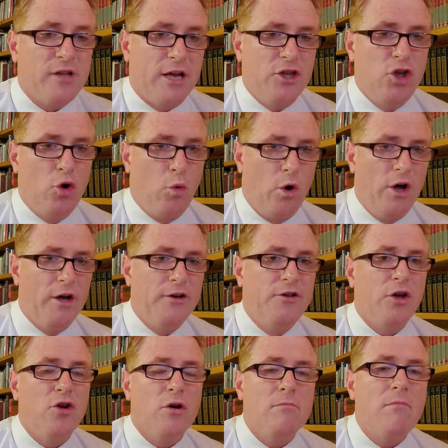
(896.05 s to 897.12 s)
than you would
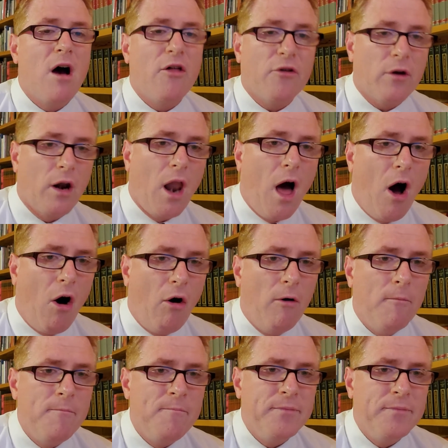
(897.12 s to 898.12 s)
to your mother-in-law.